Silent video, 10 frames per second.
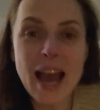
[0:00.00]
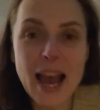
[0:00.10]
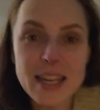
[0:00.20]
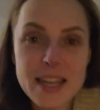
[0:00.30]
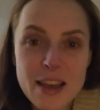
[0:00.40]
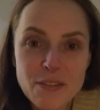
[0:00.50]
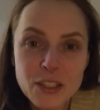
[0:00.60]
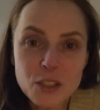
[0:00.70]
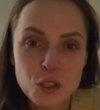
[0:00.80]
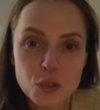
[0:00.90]
I
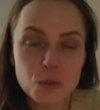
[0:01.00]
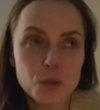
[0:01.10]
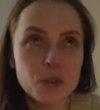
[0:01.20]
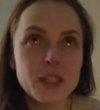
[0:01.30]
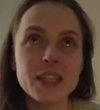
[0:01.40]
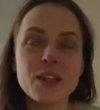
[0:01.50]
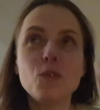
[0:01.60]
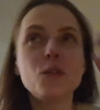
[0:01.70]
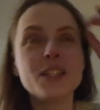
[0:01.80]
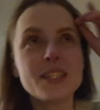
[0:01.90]
never truly,
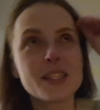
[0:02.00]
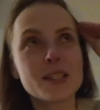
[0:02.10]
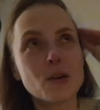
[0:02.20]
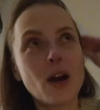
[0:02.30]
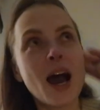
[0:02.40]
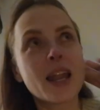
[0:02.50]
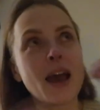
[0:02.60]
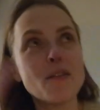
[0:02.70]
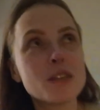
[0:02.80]
this is so hard.